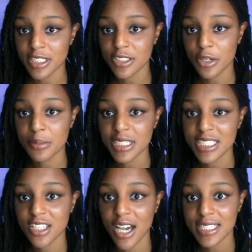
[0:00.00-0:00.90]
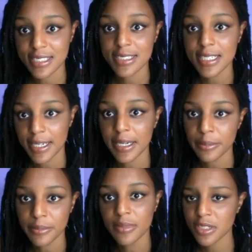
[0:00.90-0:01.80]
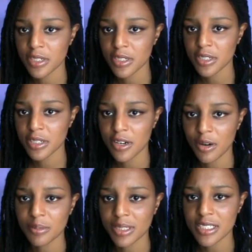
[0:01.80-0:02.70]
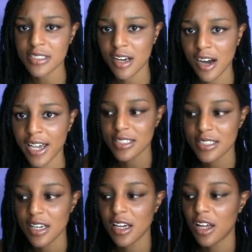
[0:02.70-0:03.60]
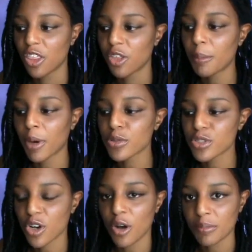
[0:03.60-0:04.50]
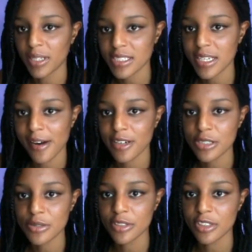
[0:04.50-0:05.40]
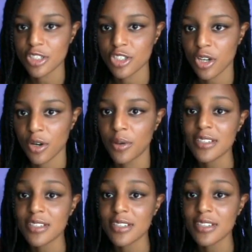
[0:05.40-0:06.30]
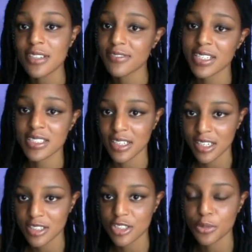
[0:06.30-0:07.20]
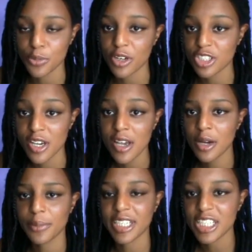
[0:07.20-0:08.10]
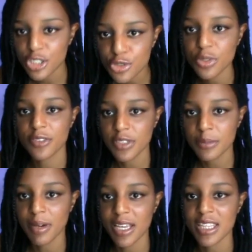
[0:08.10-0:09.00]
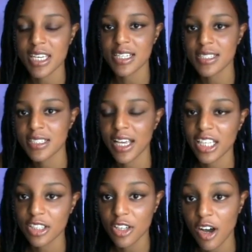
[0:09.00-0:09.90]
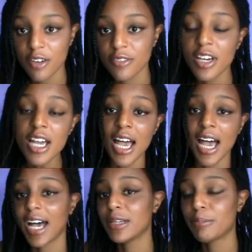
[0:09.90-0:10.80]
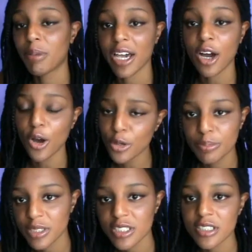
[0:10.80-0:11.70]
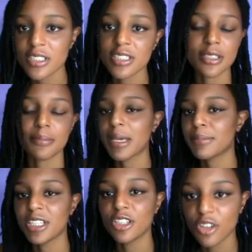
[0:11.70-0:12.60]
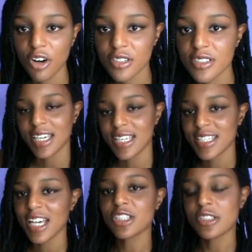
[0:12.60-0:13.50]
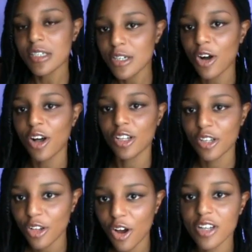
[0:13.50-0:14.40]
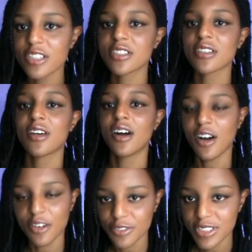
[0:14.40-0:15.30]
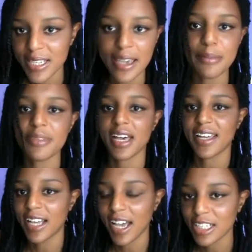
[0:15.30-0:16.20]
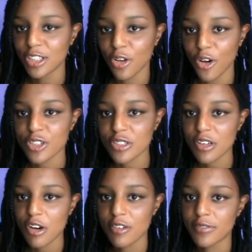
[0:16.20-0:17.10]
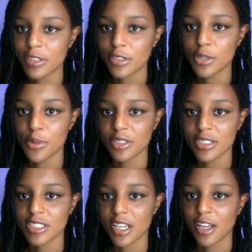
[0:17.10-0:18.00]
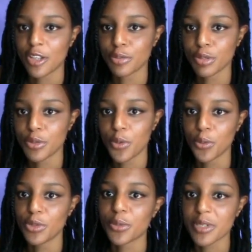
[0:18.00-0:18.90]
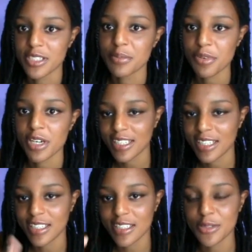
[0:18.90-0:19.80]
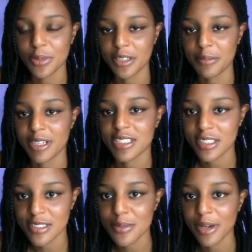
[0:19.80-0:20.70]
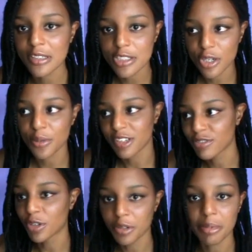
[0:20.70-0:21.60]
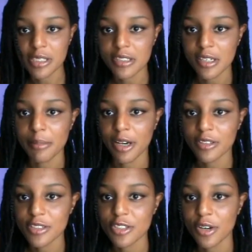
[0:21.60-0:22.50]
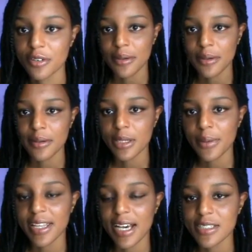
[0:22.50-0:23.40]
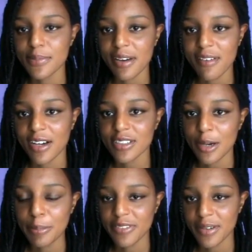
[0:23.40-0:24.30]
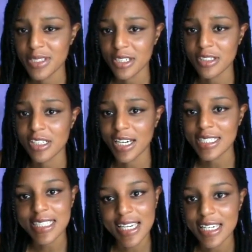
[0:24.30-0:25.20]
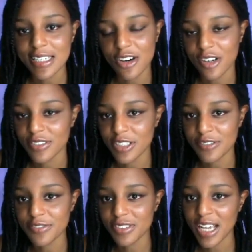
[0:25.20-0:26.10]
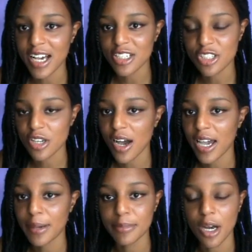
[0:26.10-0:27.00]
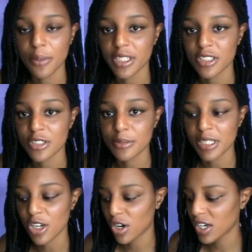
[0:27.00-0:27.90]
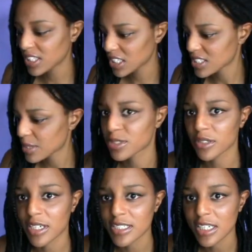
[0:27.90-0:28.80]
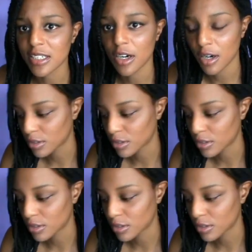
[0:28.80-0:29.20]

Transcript: There's so many sides to him. He's a pretty complex guy. He's the most complex character on this show, and it's really fascinating to watch when he's driven by things like love and by hopelessness and maybe loss. He's actually got a lot of depth and a lot of nuance through all the whispering. I think he's one of the best things about the show, if not the best thing about the show. So anyway, that's my roundup of episode 19 of The Flash. I am going to be, I think it's episode 19.